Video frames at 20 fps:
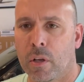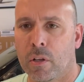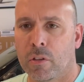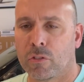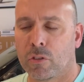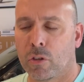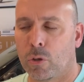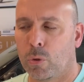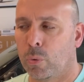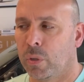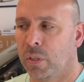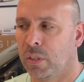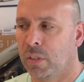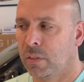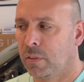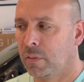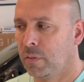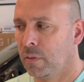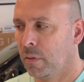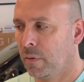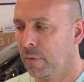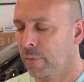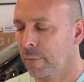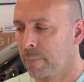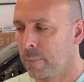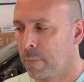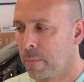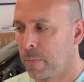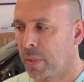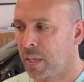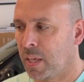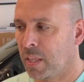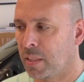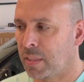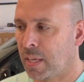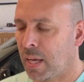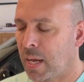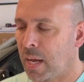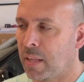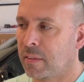So we get
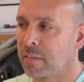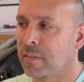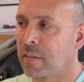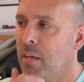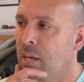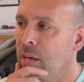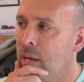that.